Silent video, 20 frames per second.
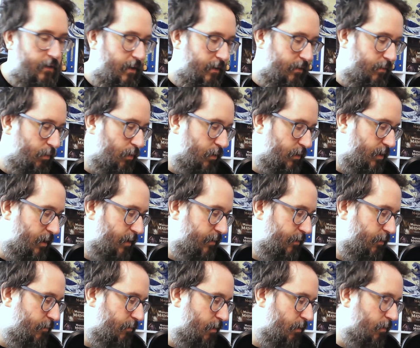as what dice
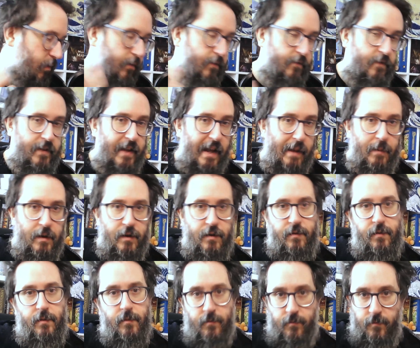you roll for
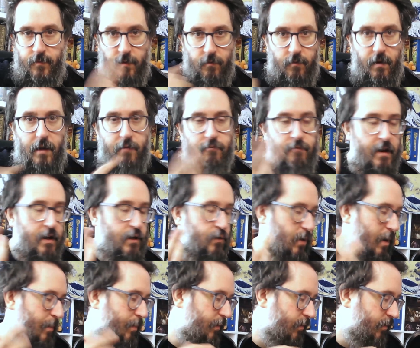damage for like ranged
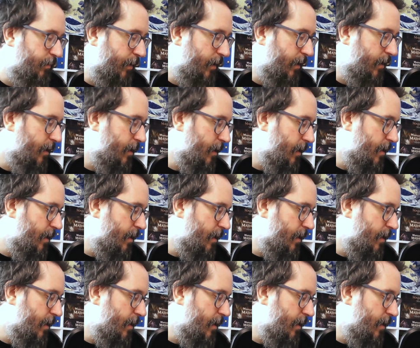weapons, but